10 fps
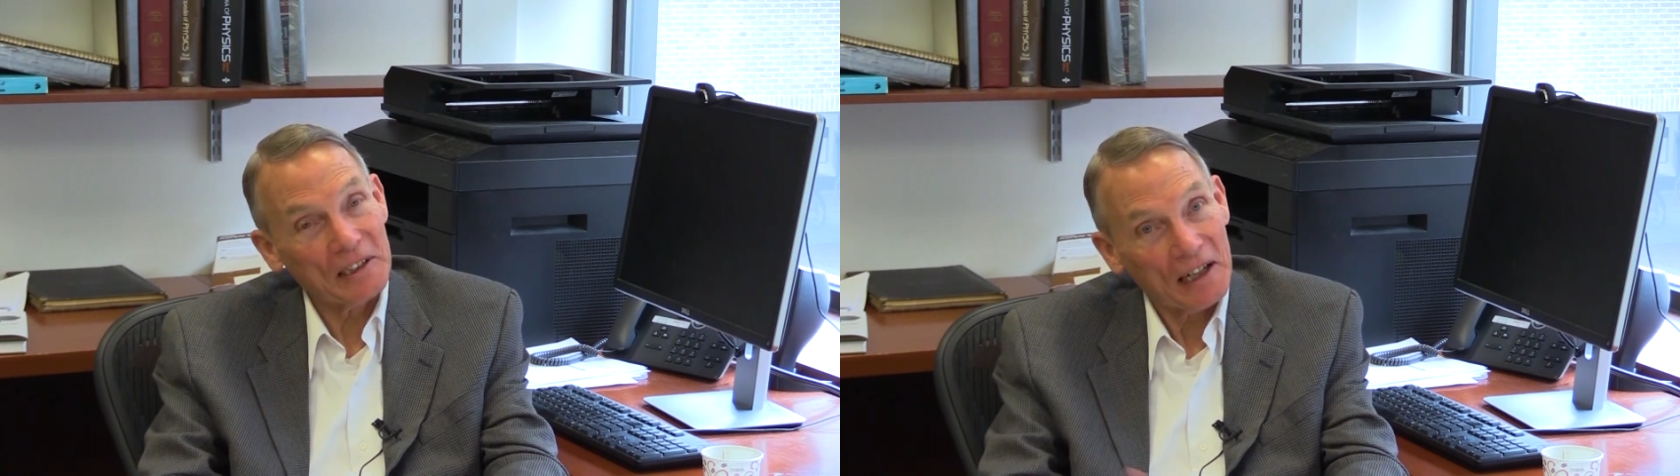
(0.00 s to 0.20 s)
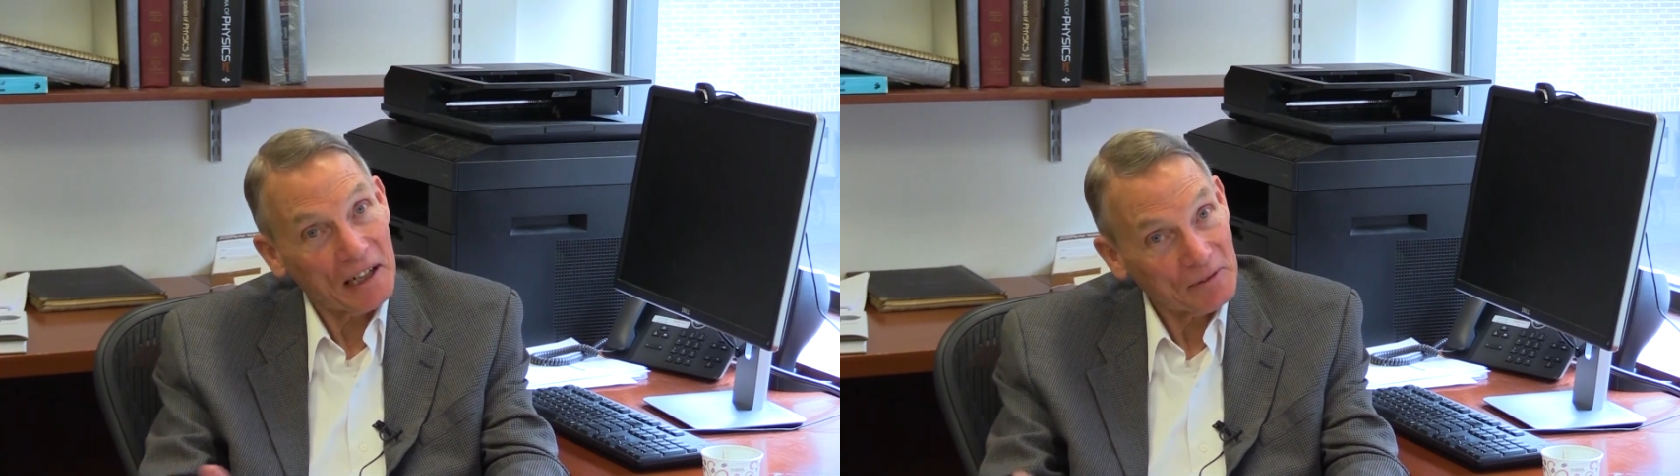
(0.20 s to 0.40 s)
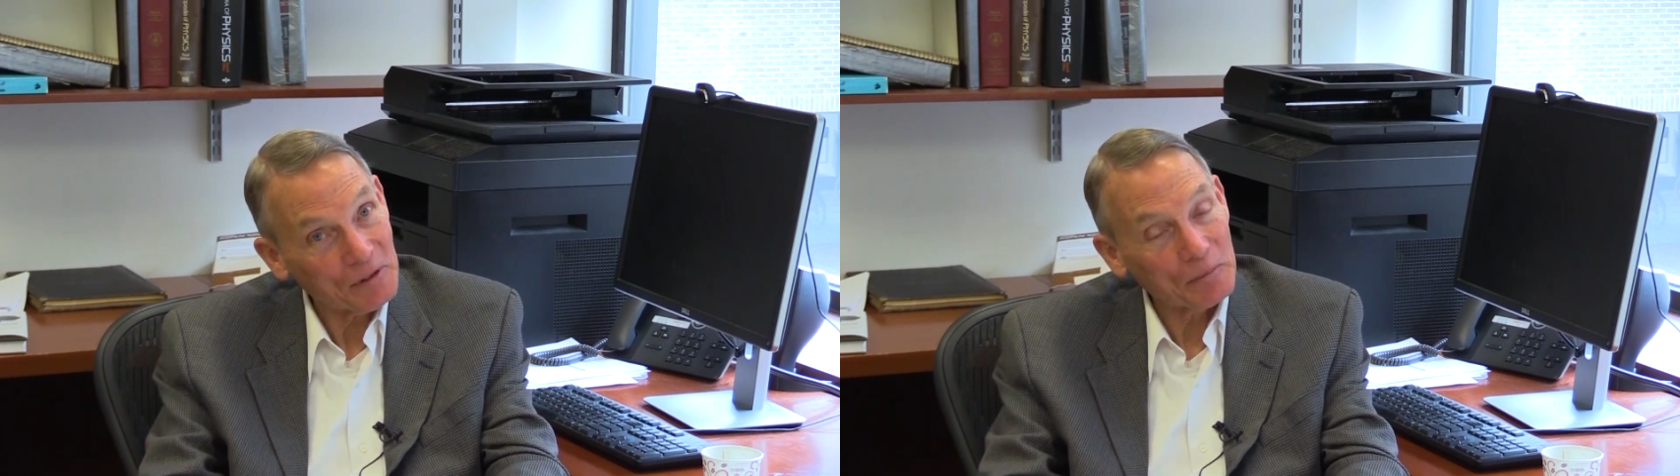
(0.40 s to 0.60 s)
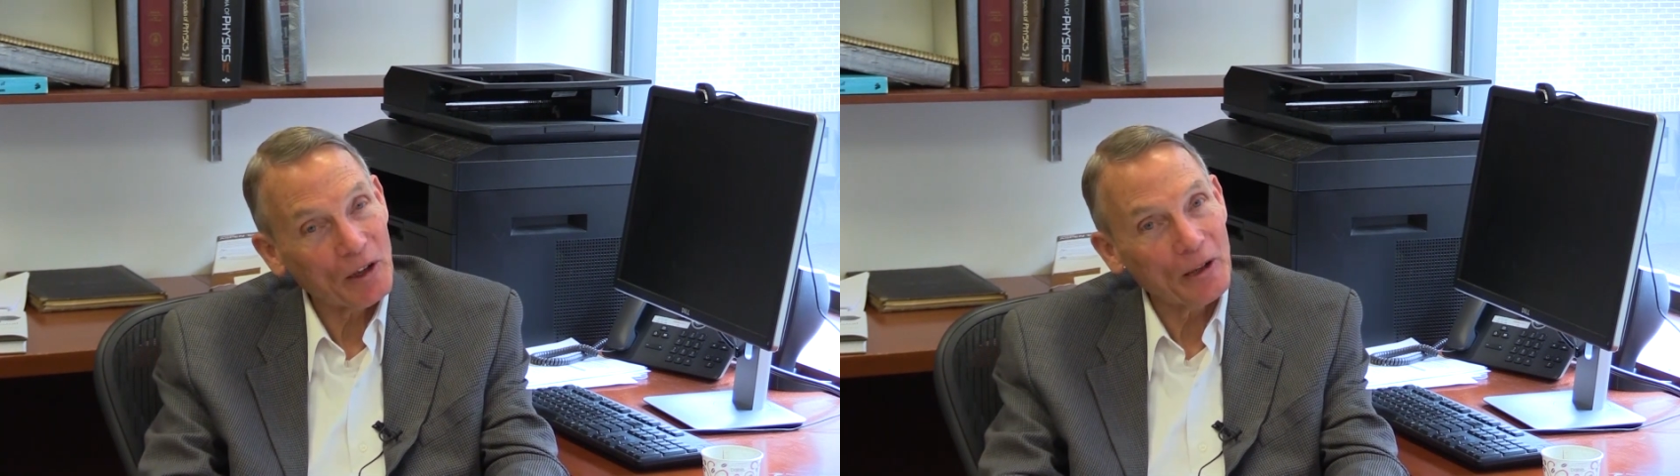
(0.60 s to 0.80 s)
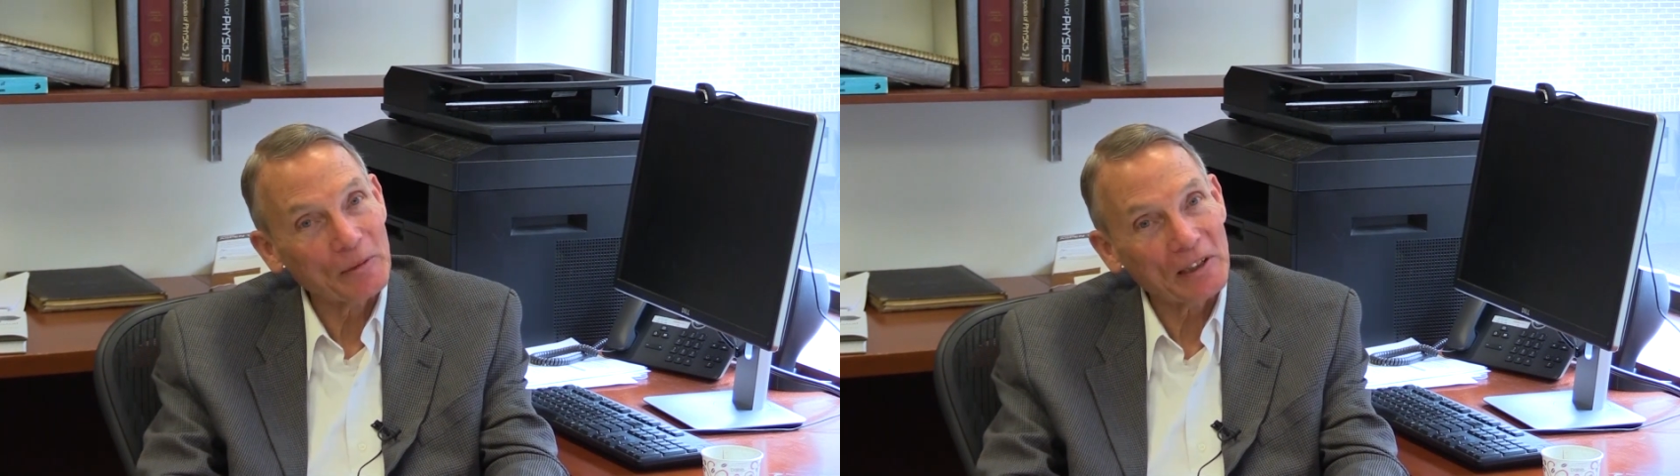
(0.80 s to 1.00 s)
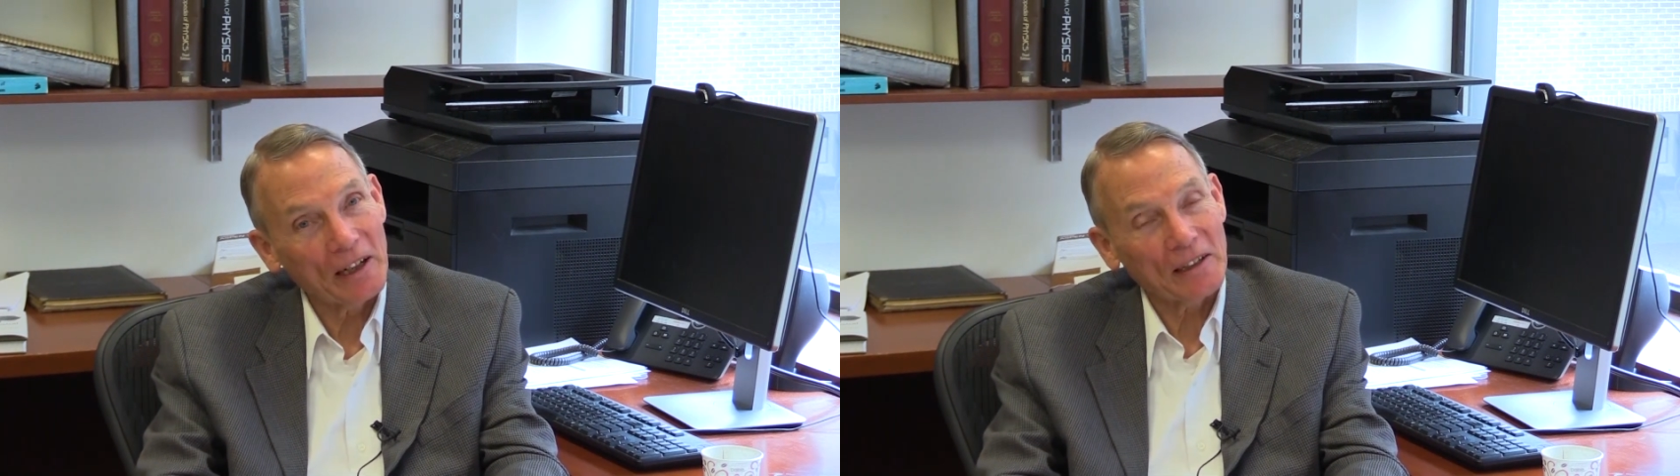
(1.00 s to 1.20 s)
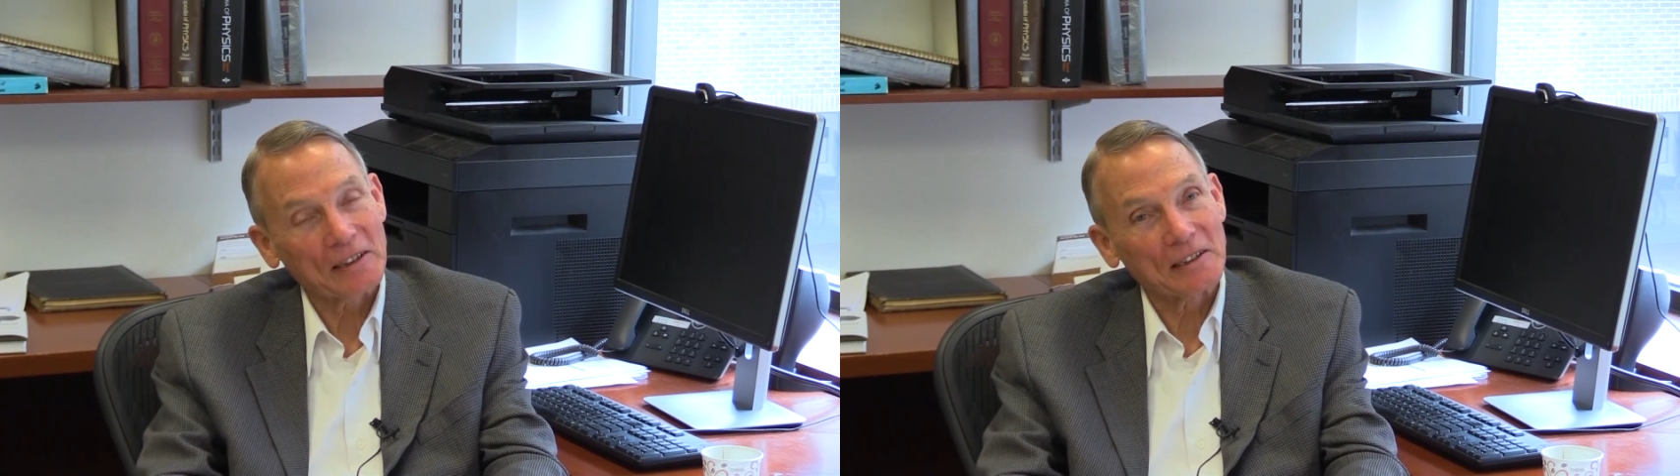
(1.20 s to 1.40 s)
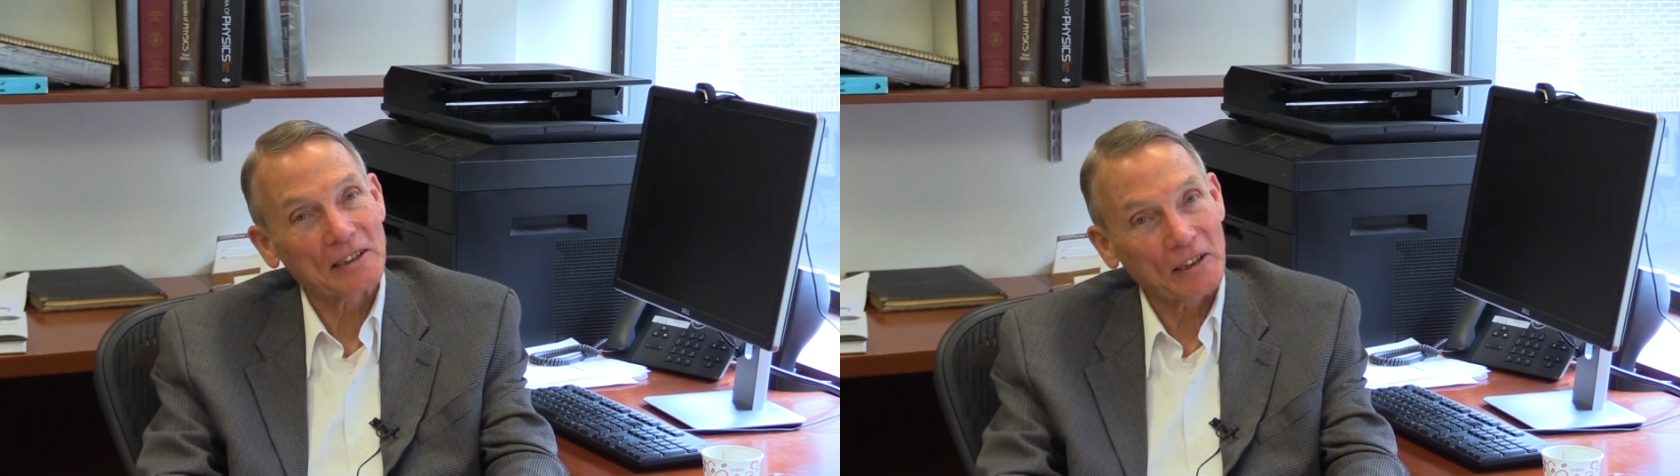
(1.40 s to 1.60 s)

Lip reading: died from carbon dioxide